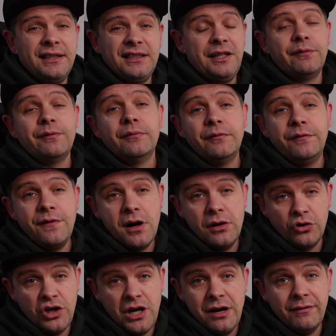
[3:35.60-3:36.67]
different file
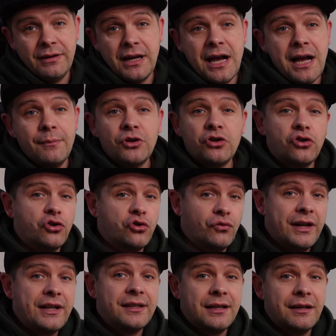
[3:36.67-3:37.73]
sharing apps
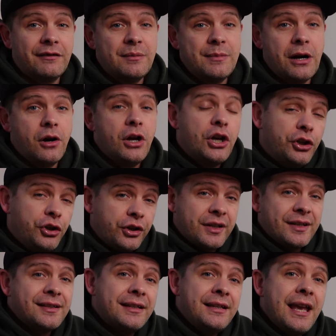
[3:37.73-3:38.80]
straight to their email. You can
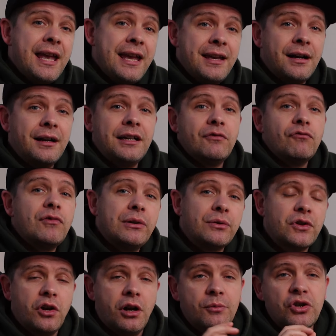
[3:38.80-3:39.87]
see here in real
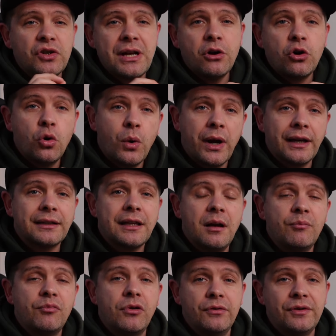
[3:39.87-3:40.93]
time just how quick
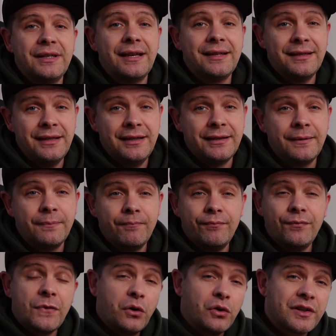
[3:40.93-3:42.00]
that process is.
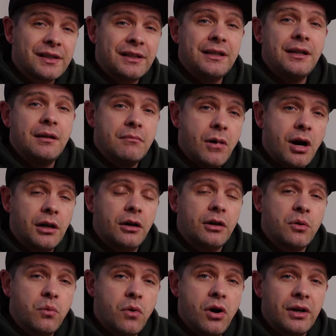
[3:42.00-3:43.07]
Honestly, in my line
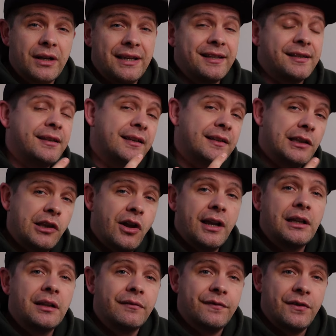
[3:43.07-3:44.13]
of work, it's this
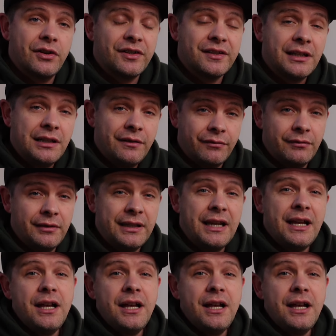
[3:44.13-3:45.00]
lightning fast delivery